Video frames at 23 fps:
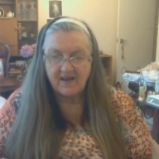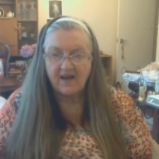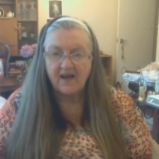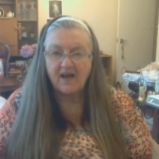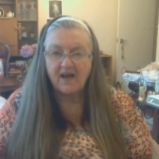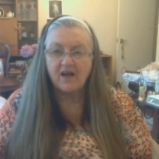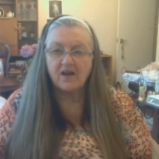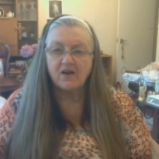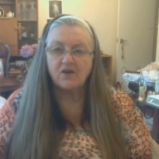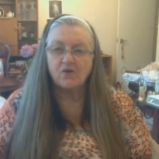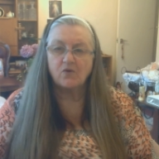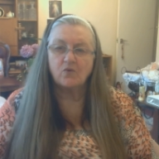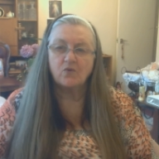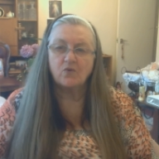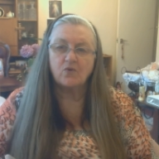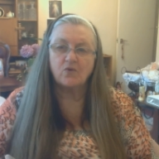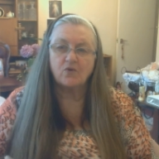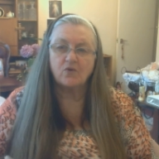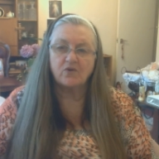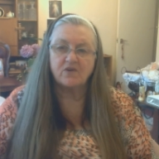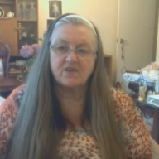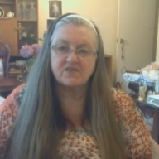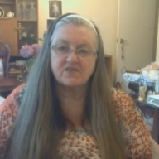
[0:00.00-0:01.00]
Our
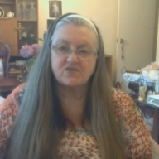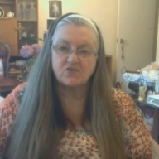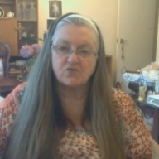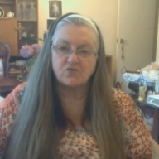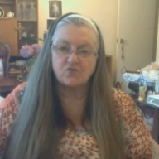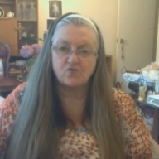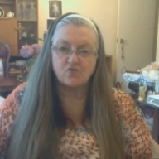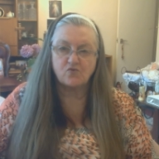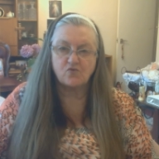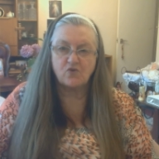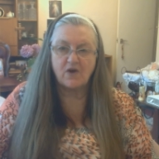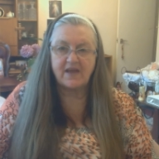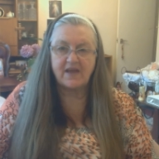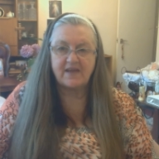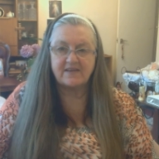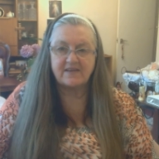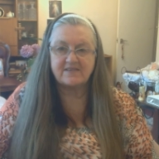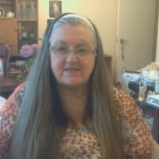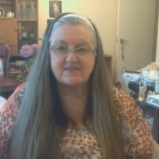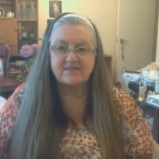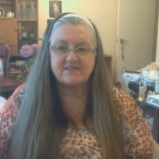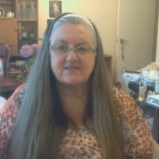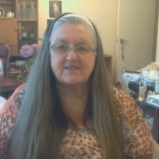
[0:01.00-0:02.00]
Lord is
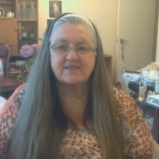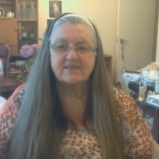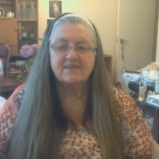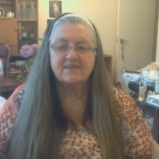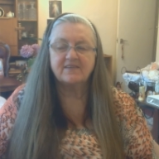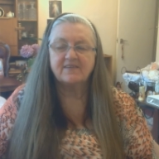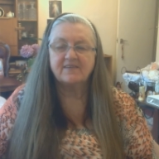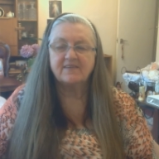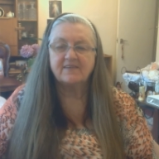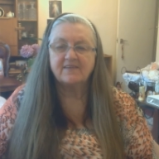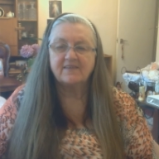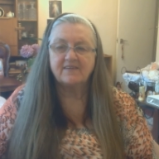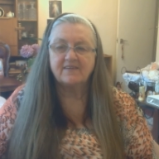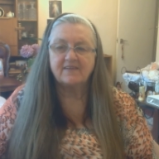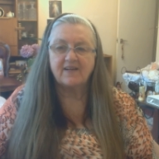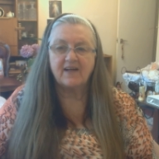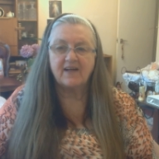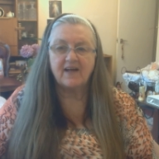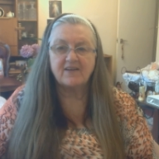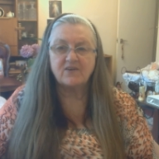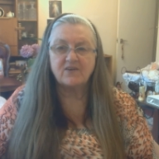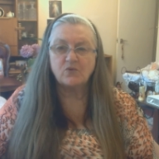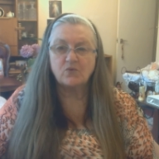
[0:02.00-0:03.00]
great
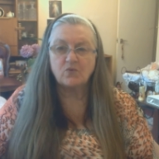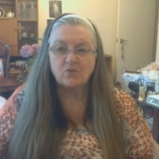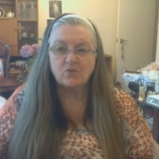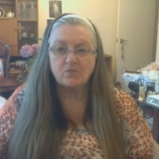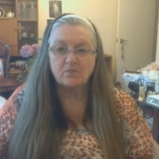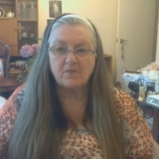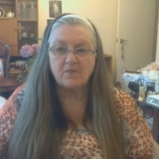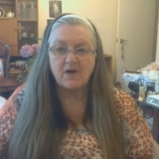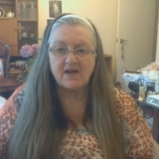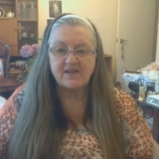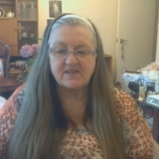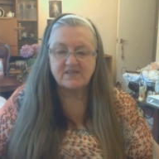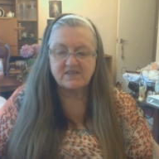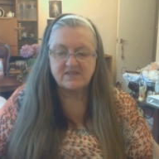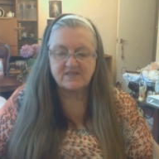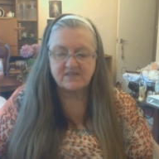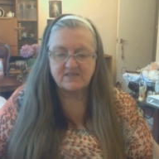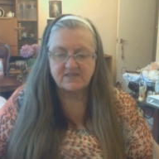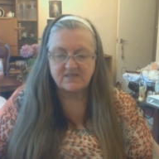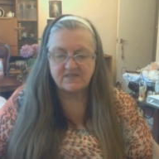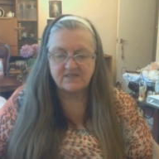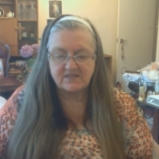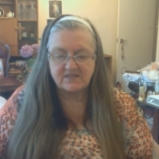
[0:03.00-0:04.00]
and almighty.